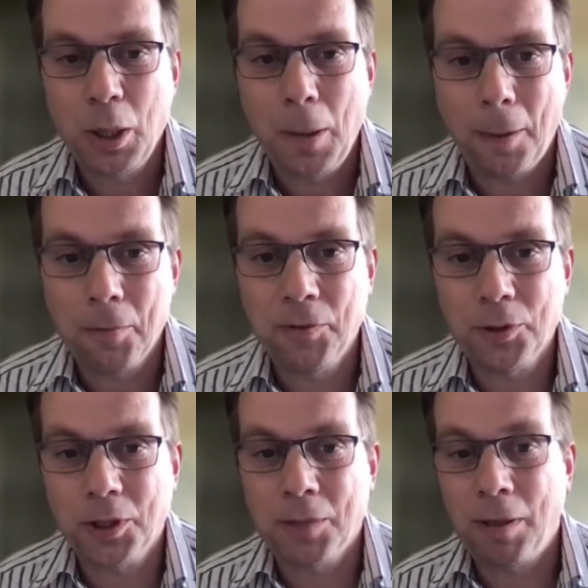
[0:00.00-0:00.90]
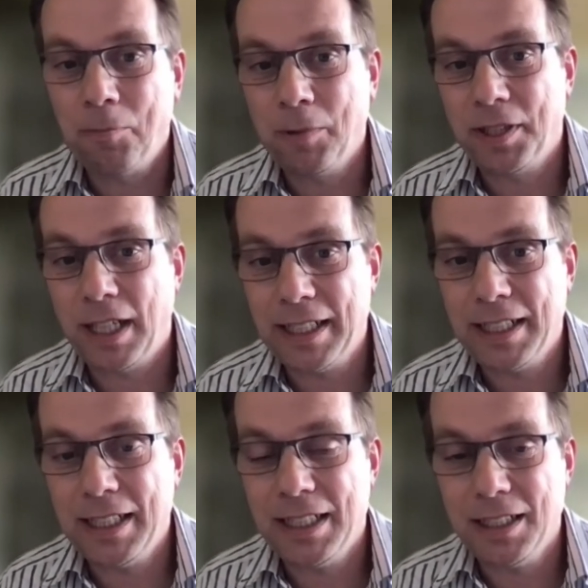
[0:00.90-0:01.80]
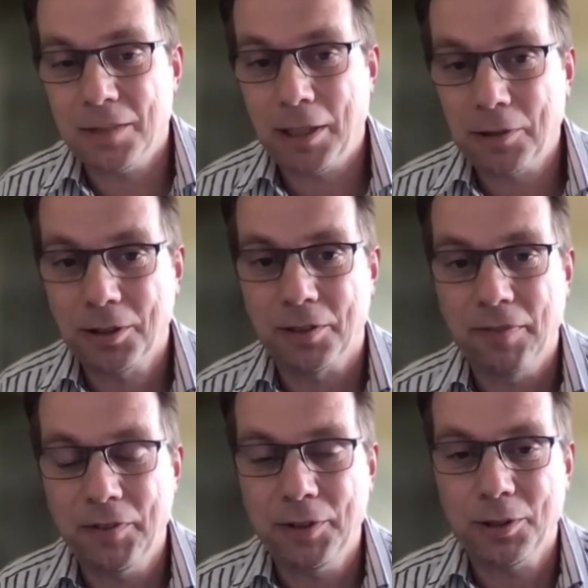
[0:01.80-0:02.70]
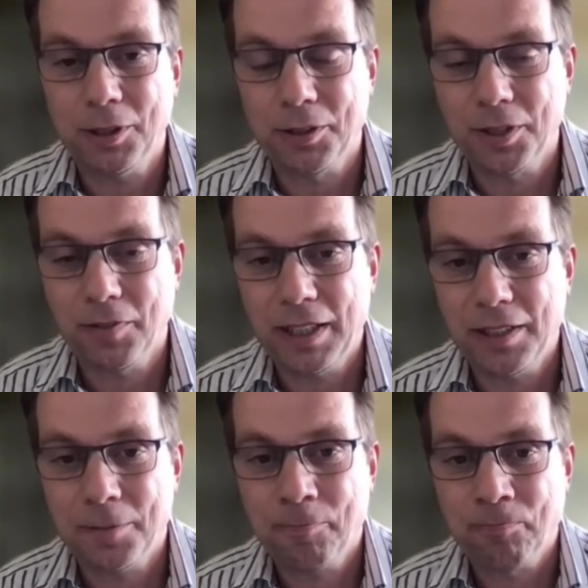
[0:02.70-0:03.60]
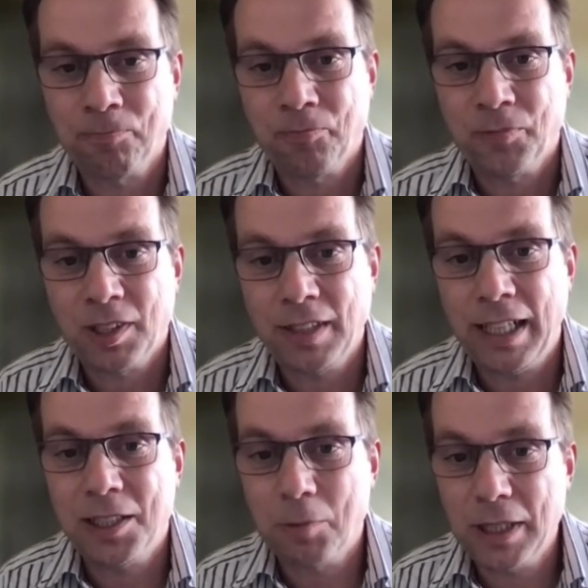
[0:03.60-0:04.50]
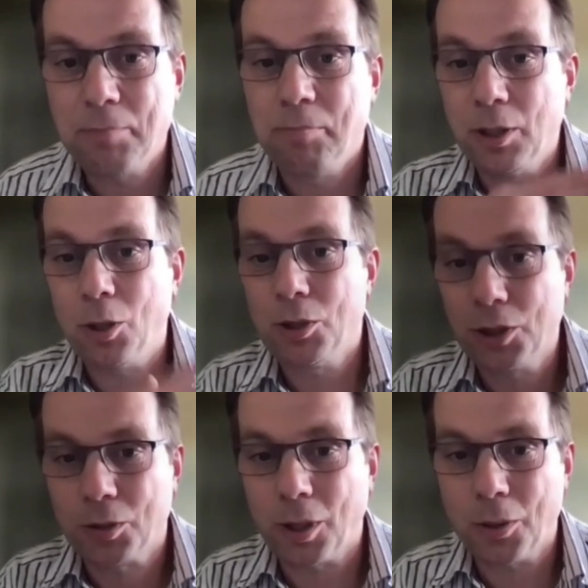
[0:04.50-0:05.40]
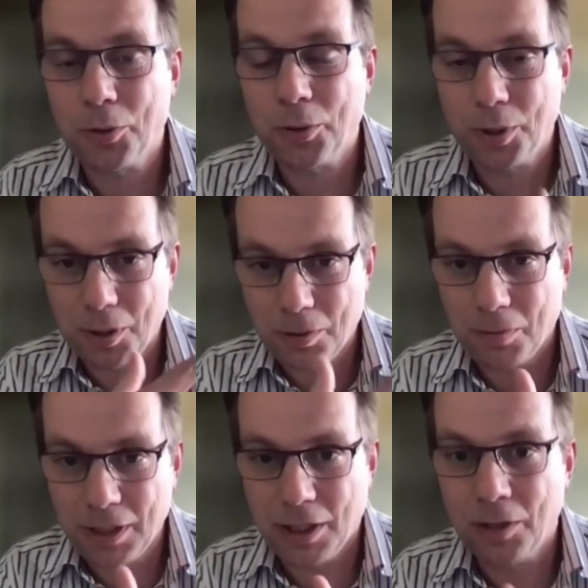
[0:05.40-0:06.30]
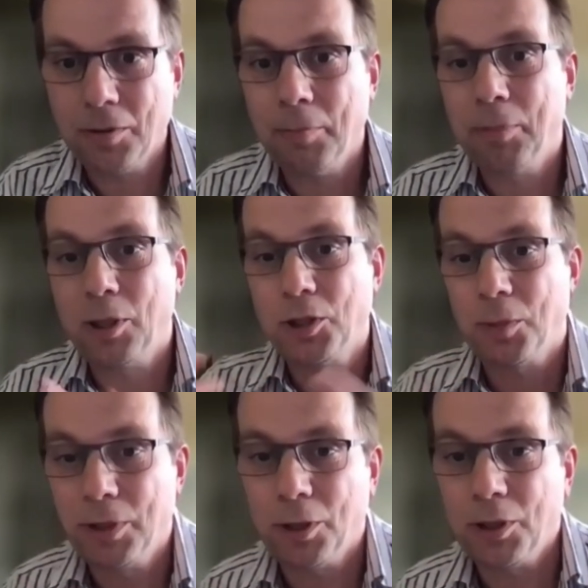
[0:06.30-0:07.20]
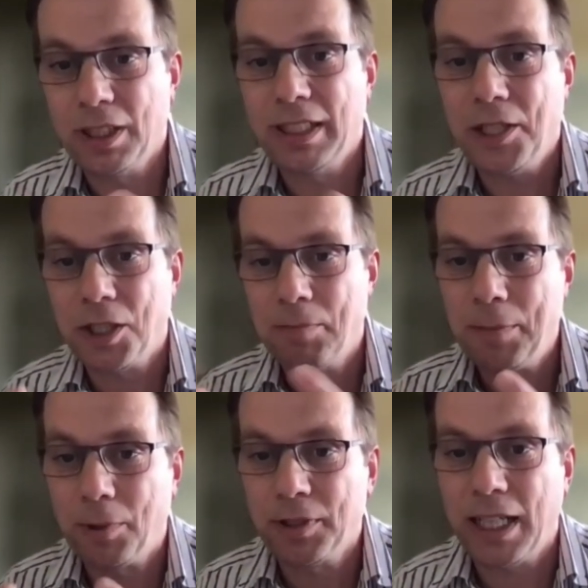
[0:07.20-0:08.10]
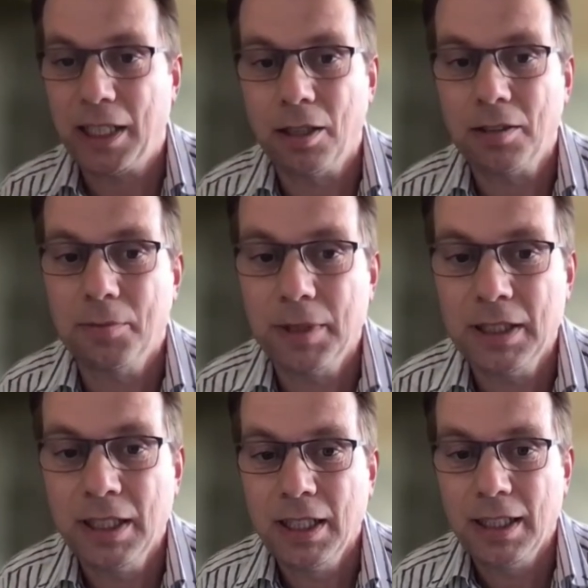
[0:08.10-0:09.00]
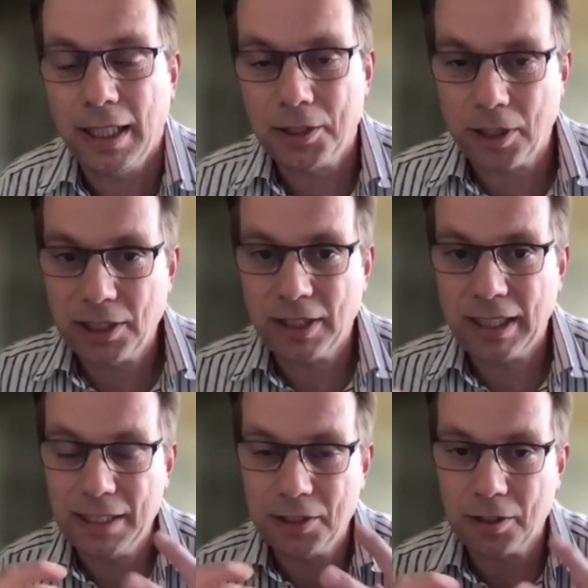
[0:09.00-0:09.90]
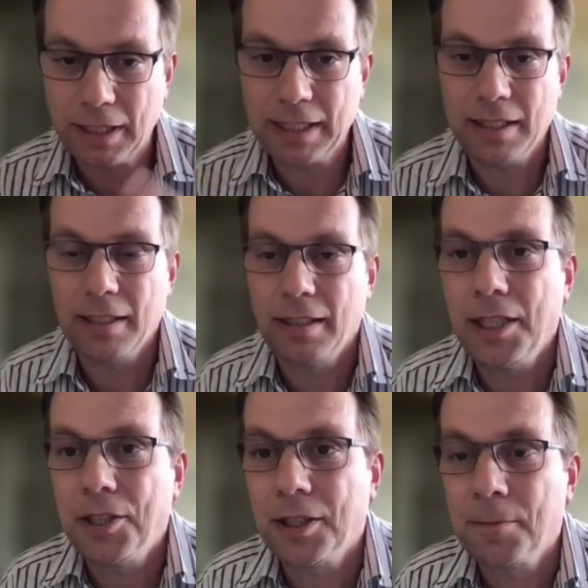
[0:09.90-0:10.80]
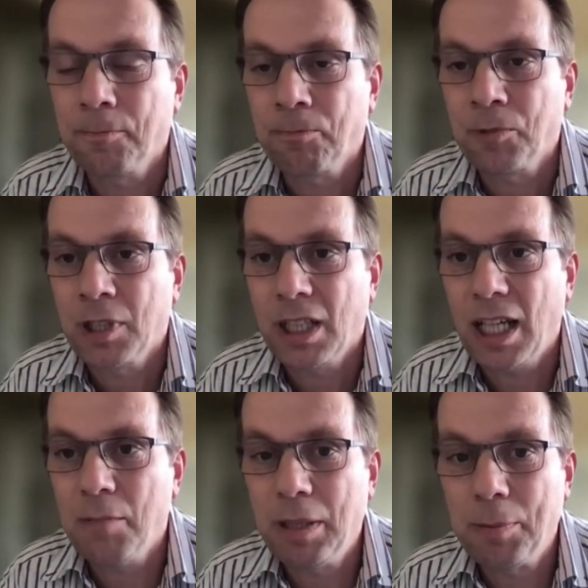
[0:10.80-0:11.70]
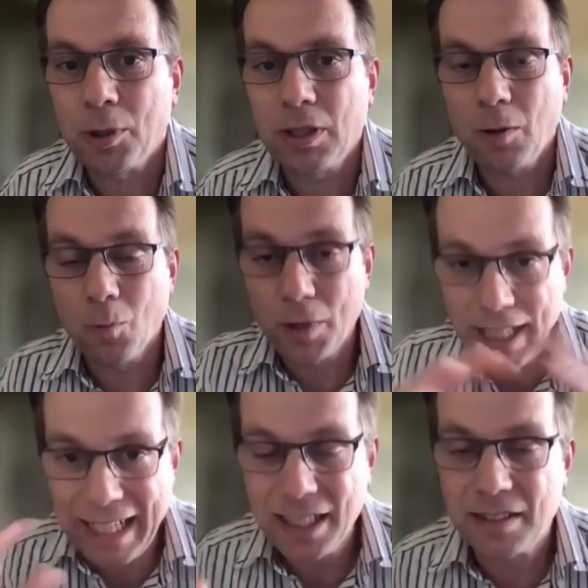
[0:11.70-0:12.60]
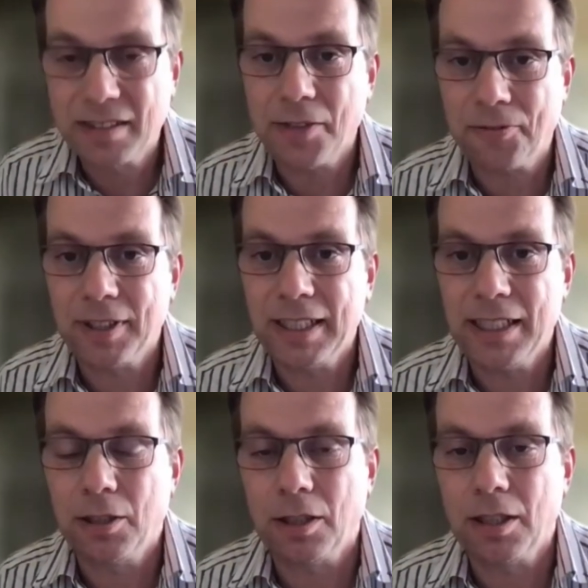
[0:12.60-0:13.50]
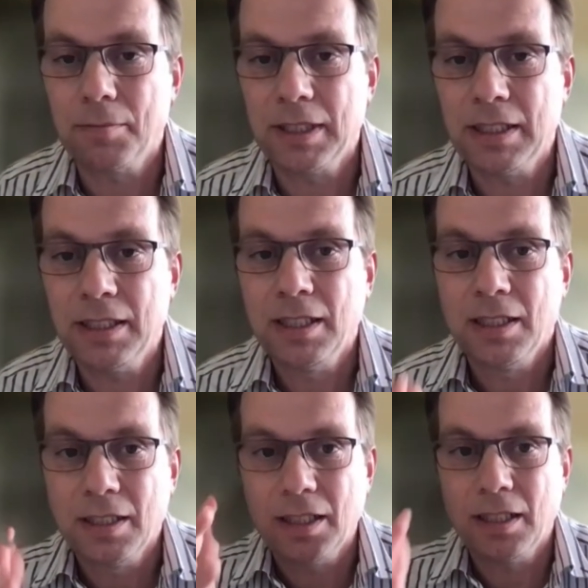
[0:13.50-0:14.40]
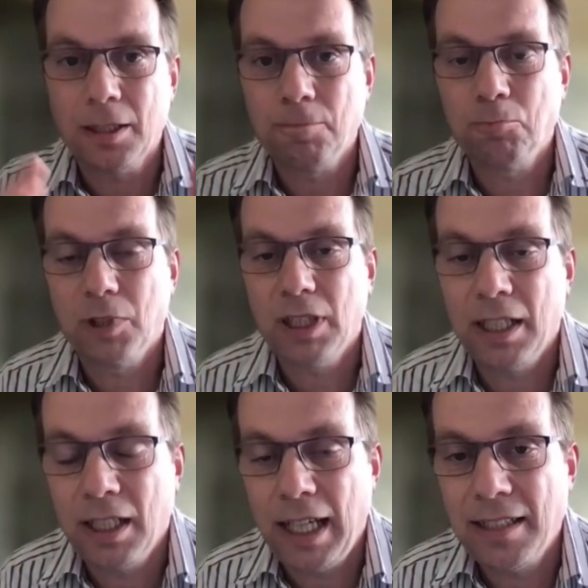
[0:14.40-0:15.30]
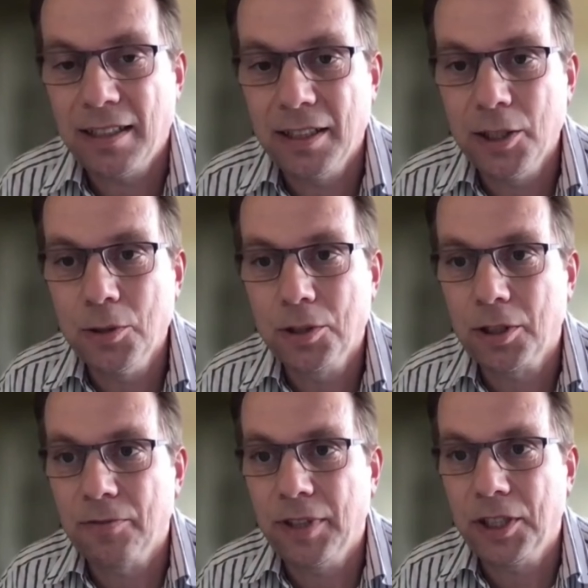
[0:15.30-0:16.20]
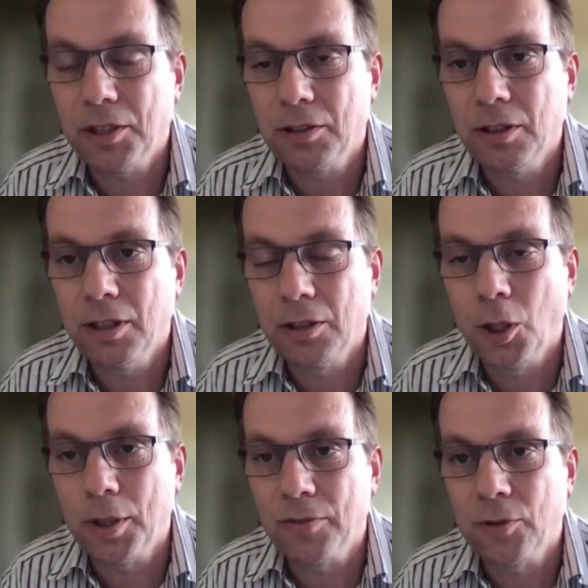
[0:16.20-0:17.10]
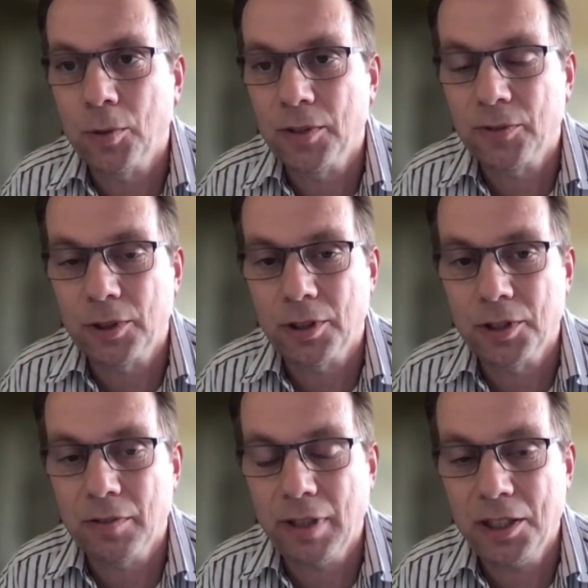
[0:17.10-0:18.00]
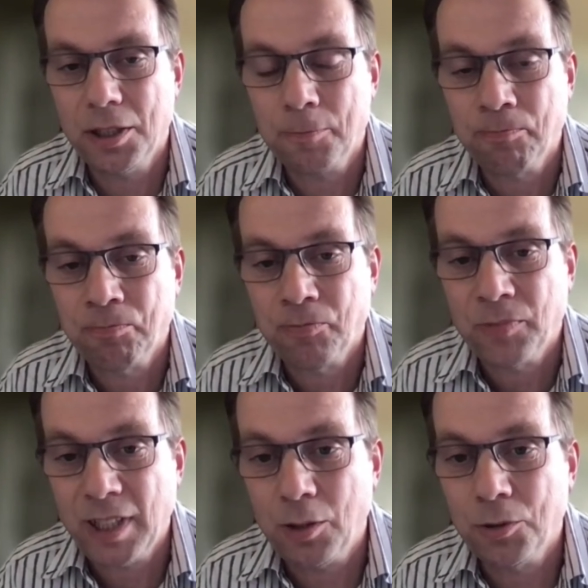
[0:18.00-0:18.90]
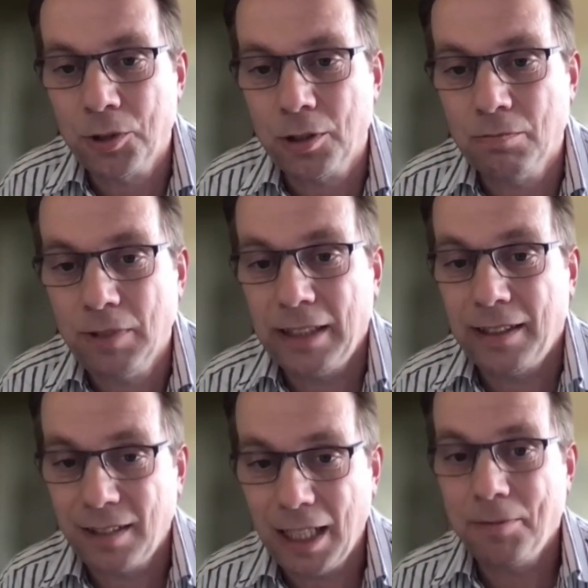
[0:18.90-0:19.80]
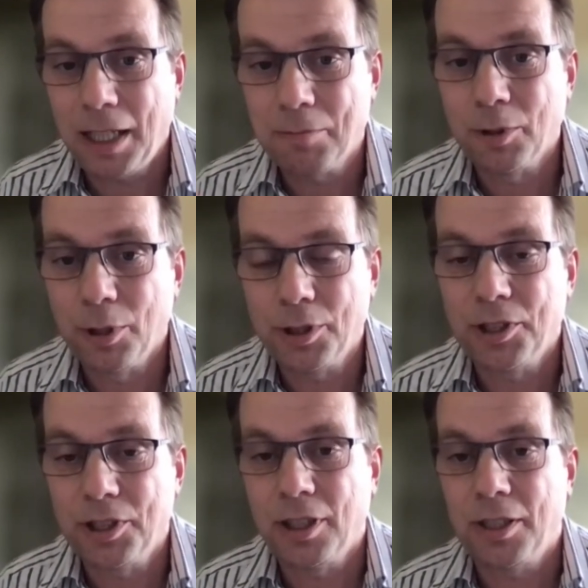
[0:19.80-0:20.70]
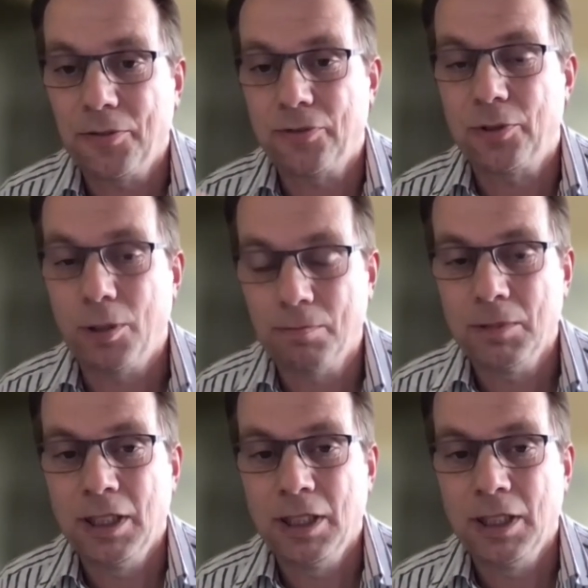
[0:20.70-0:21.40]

we've also come up with an idea around convivial conservation that is really beyond growth, you know, but also beyond the nature-people dichotomy, and tries to integrate nature and people within a different economy um, uh, as a new sort of vision uh, going forward for conservation that also at the same time learns a lot from